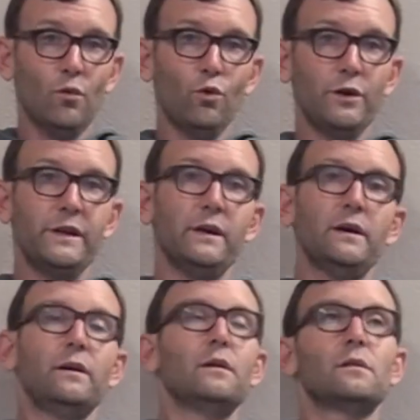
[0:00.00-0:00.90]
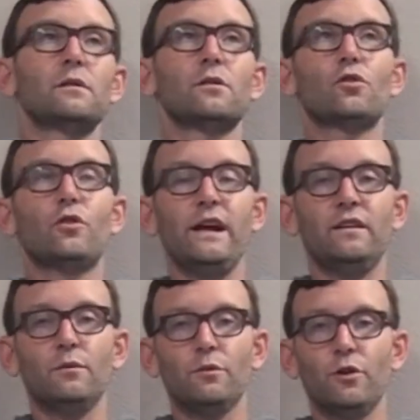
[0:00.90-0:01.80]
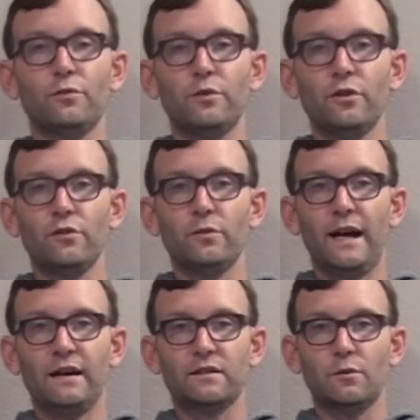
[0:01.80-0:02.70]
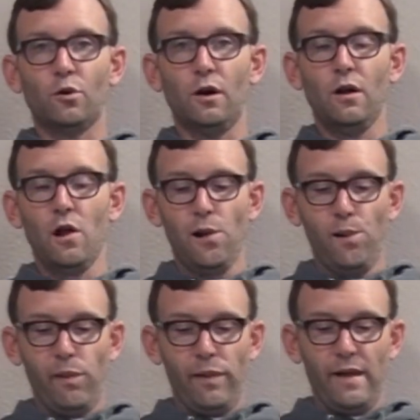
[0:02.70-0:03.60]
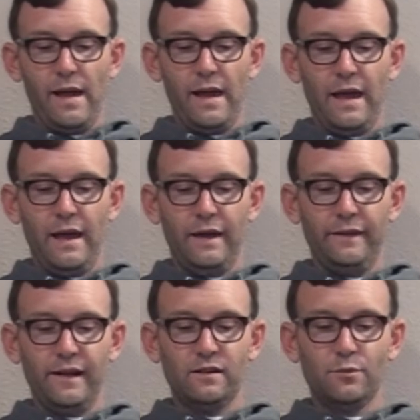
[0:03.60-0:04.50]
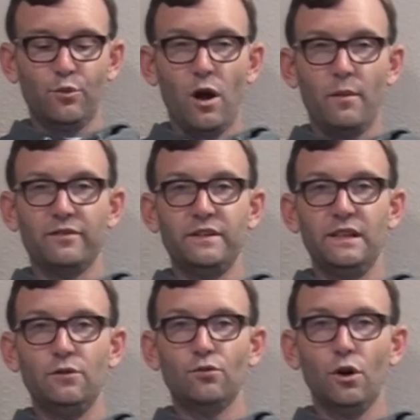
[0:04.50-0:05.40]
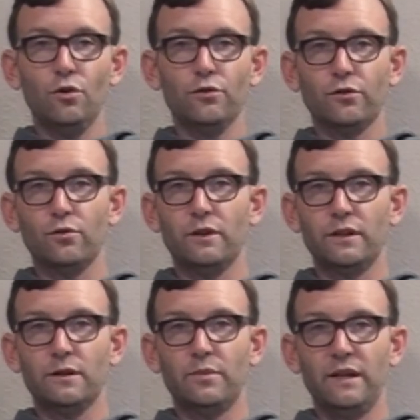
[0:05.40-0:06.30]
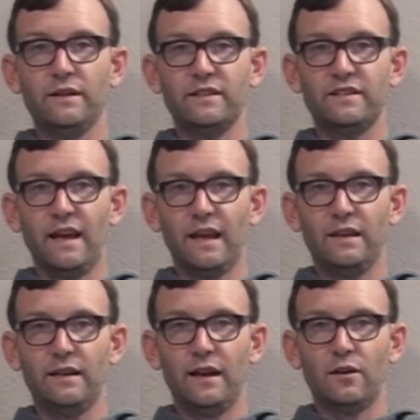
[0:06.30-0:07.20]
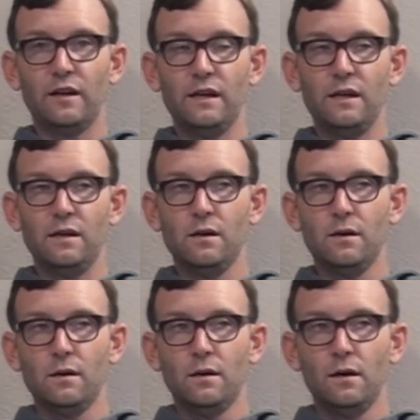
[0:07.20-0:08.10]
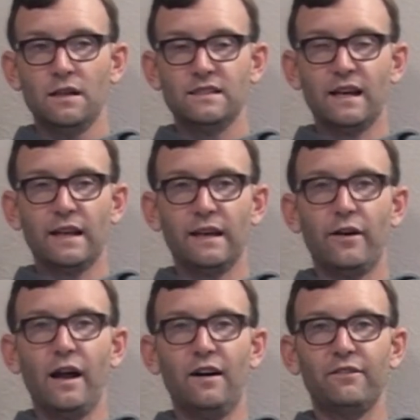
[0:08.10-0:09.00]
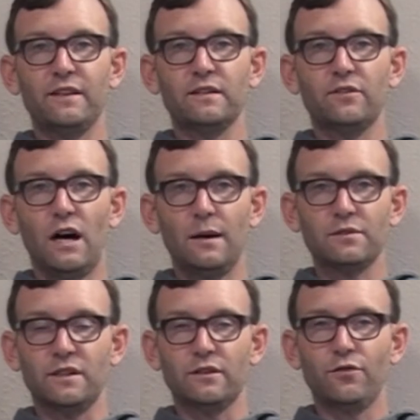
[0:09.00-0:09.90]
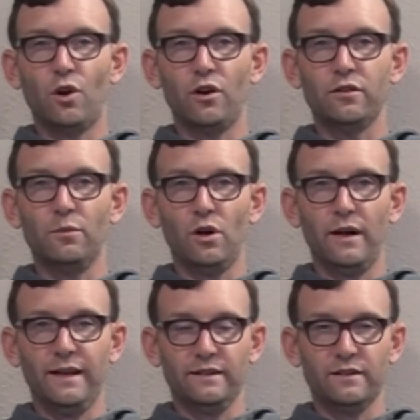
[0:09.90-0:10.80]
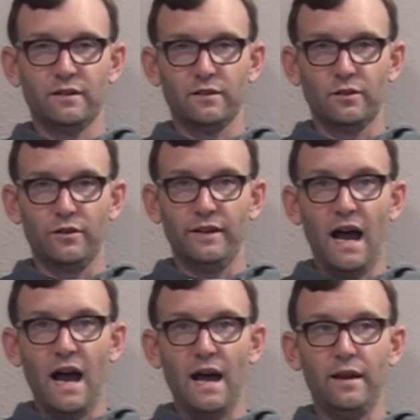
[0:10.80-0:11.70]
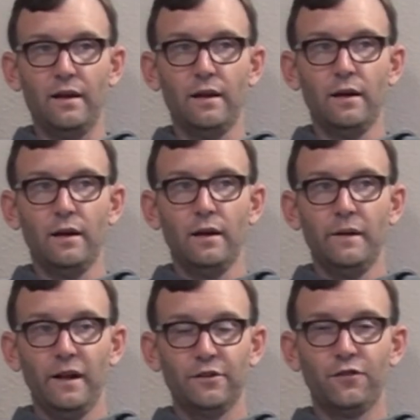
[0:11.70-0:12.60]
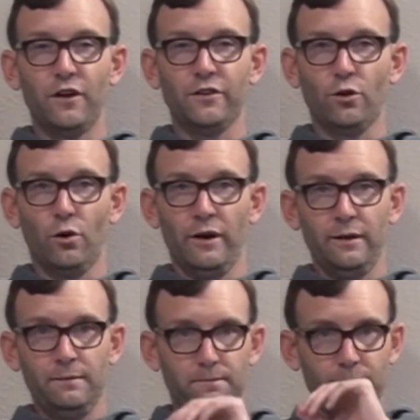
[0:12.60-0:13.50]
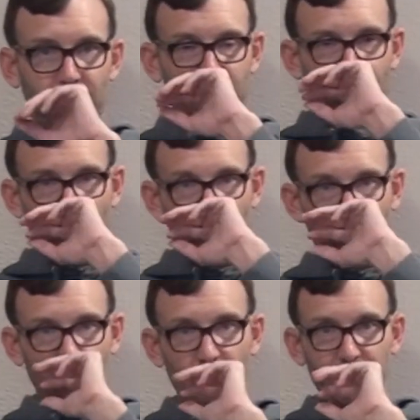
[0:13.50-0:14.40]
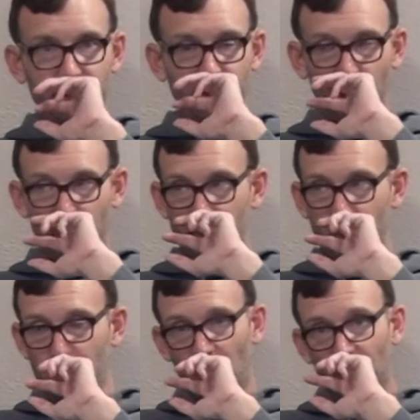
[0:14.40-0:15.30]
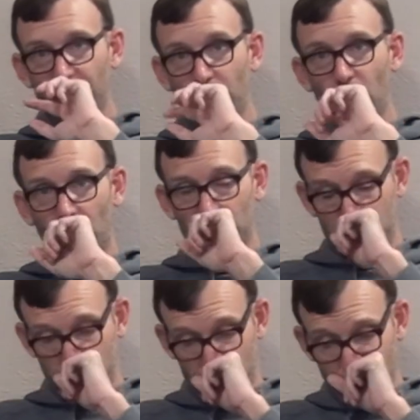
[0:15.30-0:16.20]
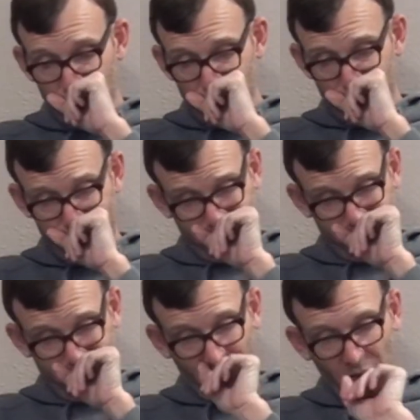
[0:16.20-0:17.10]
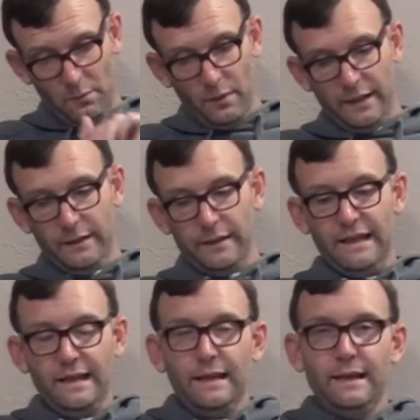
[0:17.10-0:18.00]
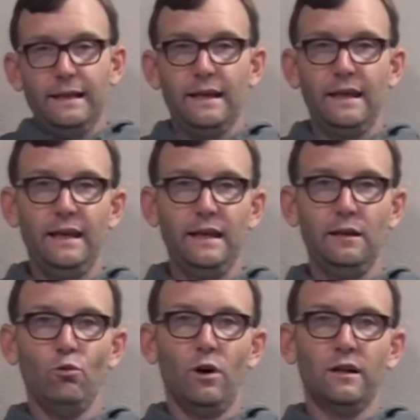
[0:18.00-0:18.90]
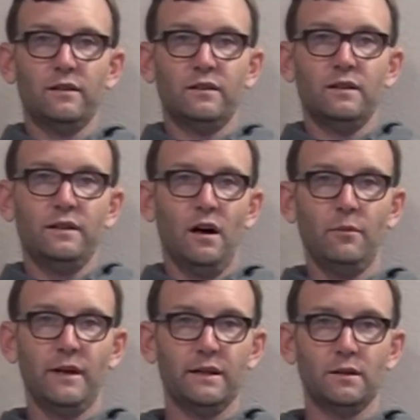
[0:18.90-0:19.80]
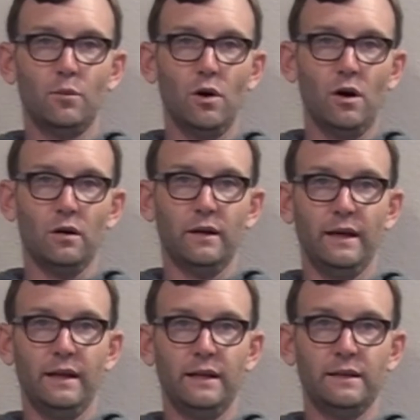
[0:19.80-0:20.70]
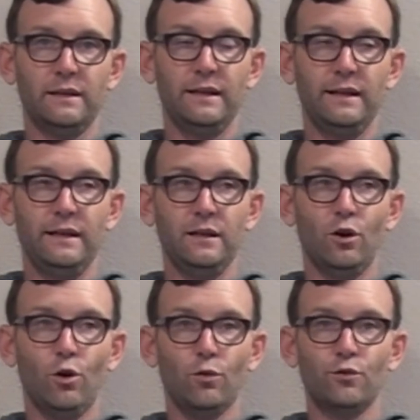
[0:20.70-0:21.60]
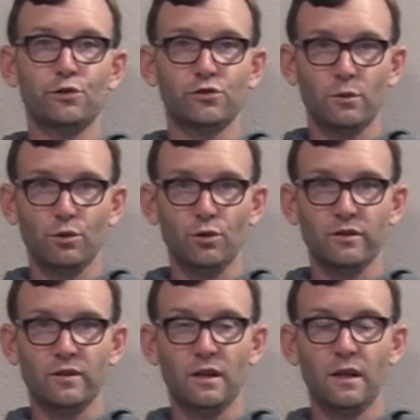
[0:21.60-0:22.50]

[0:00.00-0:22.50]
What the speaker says: would create some of the most beautiful basketball. And that's the problem. If D Rose was willing to be a secondary offensive option as far as the ball handling is concerned, not as far as scoring. It's fine to run plays for him off the ball, but he wants to dominate the ball, and he over dribbles